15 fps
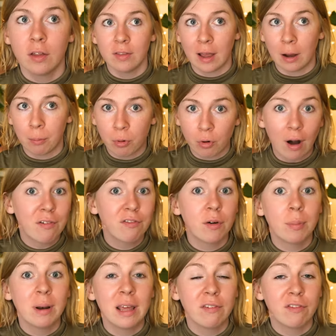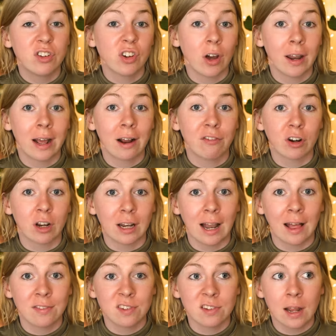Now, preferably for giant African
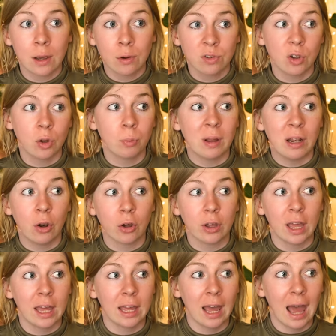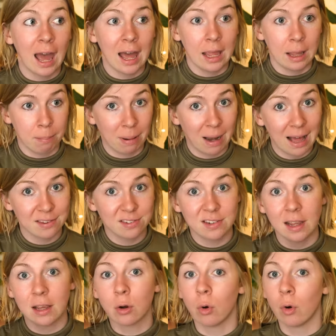land snails, you'll be looking at a
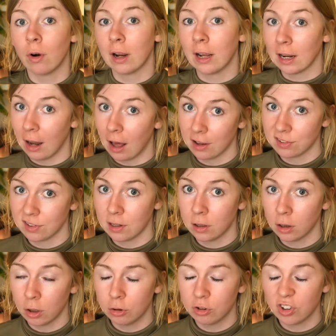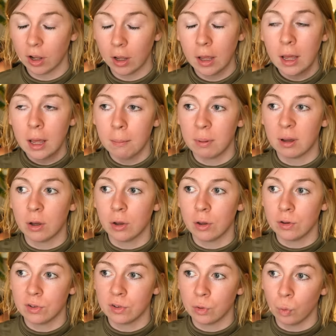plastic or a glass enclosure,
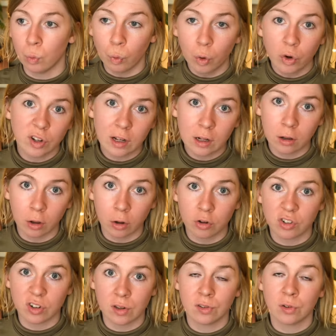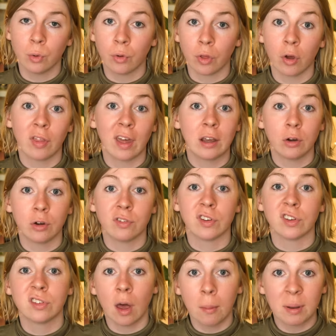because wood enclosures, although they're good for
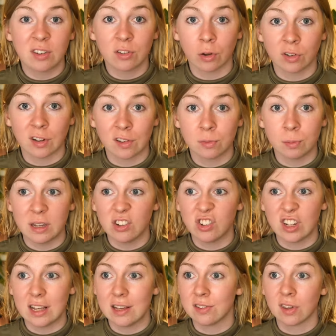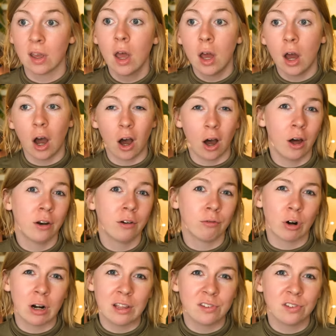some exotic species, aren't
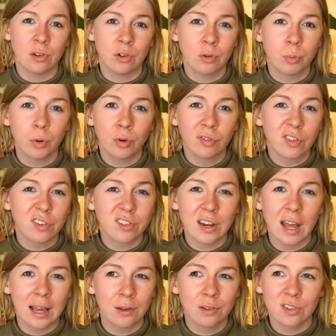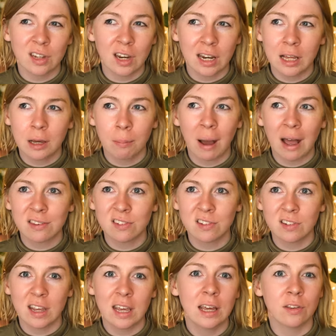really suitable for snails in any
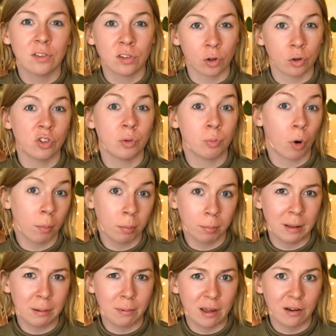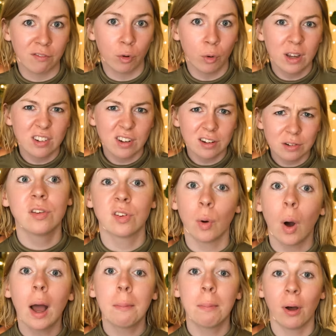capacity, and so should probably be avoided. So
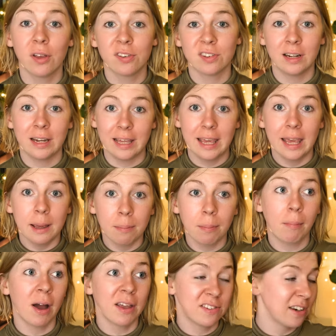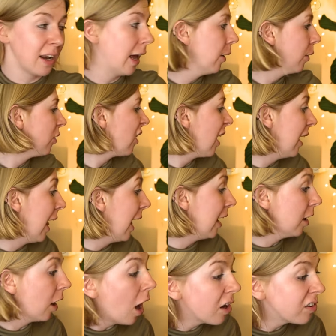I personally keep my snails in a
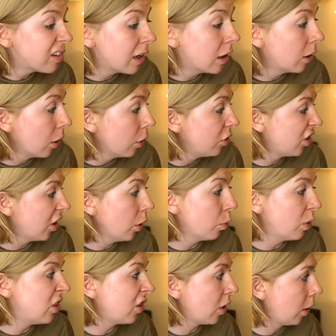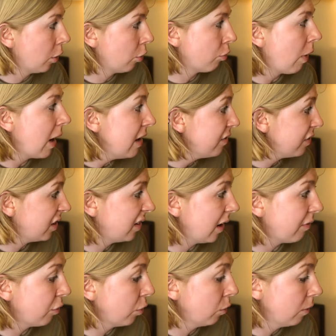glass enclosure, which are great for several